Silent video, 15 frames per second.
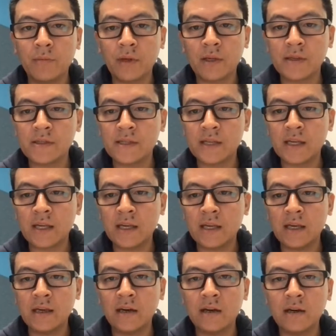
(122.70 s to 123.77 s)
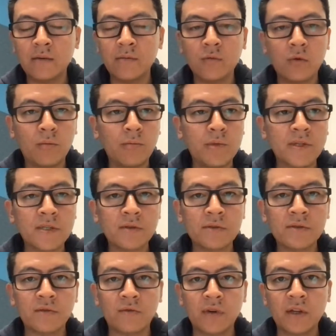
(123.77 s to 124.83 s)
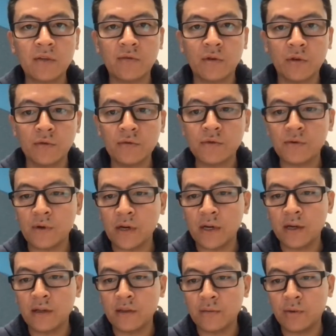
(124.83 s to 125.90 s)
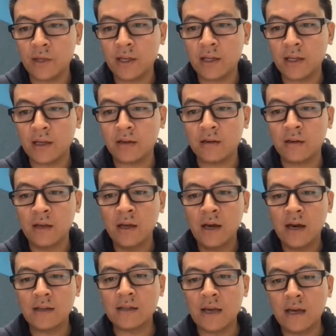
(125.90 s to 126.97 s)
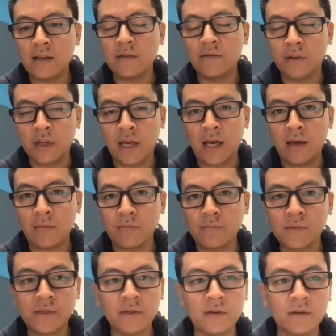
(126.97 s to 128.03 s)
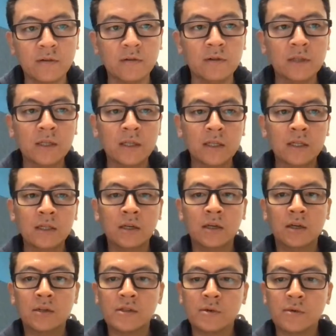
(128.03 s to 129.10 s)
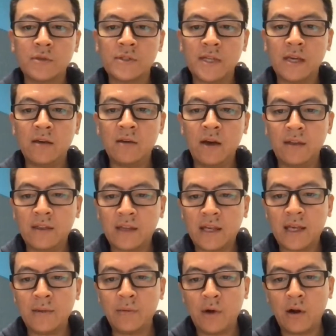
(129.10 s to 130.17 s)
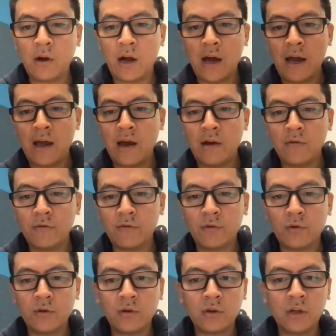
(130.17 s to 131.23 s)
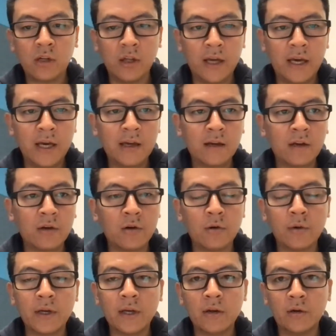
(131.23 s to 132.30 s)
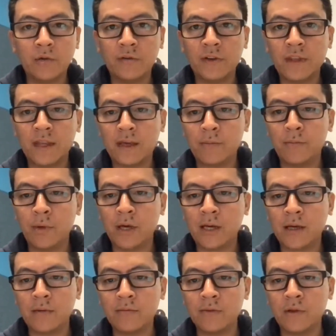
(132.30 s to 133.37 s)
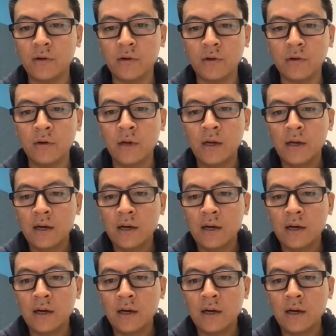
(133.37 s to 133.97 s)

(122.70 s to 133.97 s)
because he missed those free throws right in the beginning at the end of the game. So we'll see. Have to keep our eye out for Clay and Curry. Hopefully they can pick up their